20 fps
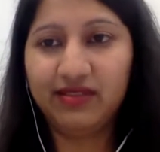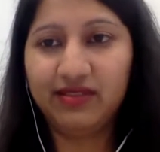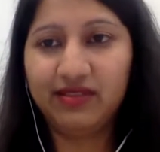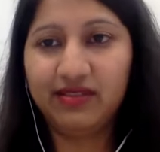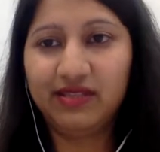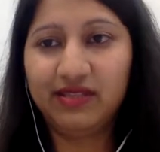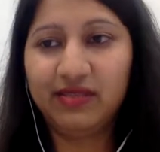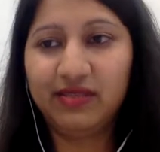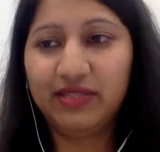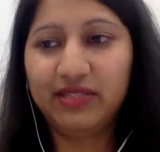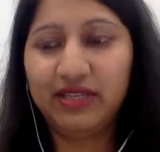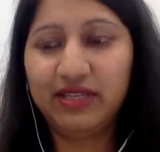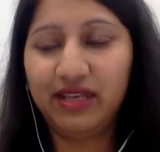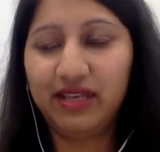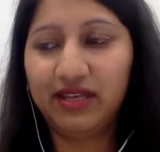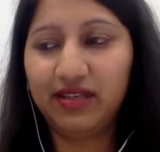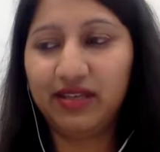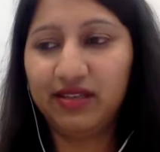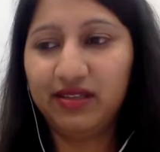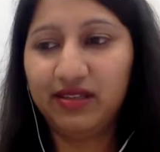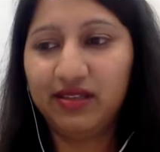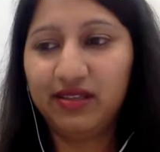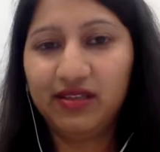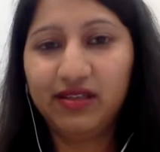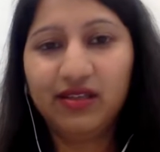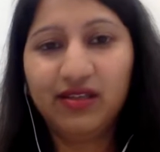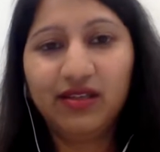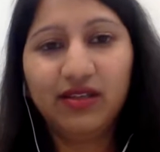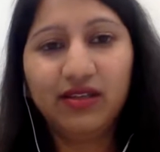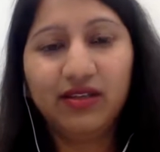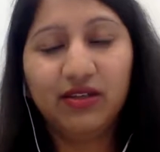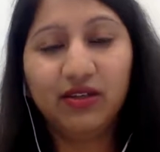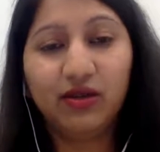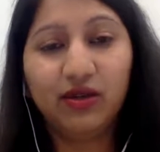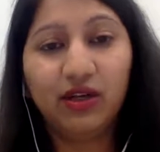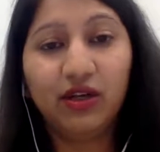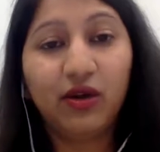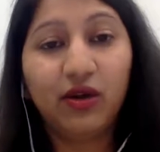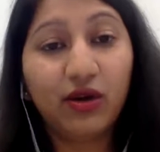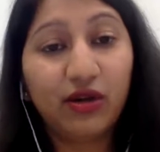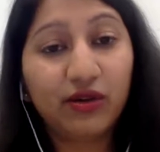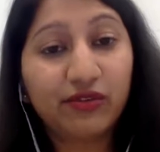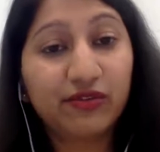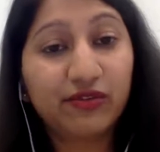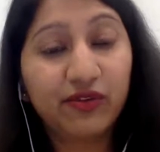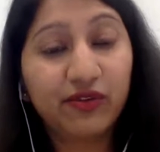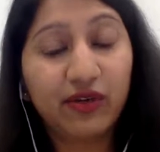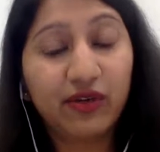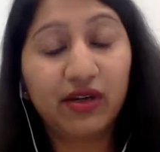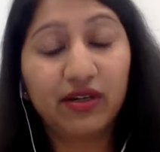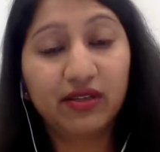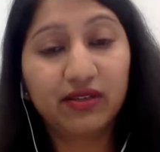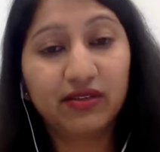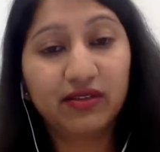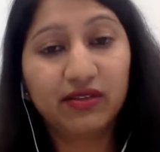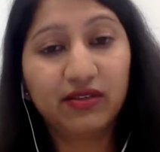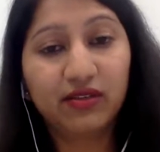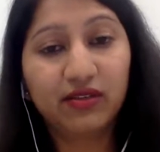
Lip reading: it seems like a lot of